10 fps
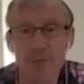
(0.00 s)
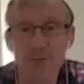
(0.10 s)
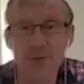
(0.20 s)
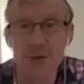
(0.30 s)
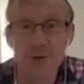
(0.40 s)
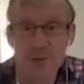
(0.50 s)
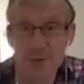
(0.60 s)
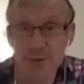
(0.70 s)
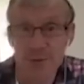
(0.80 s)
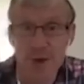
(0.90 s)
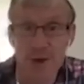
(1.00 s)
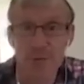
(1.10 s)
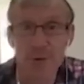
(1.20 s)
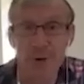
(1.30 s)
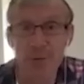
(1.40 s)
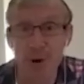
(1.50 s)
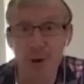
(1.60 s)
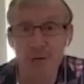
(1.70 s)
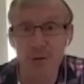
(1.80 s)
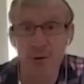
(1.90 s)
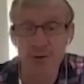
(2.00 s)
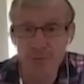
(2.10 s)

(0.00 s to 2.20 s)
sort of siphoned off by the fox.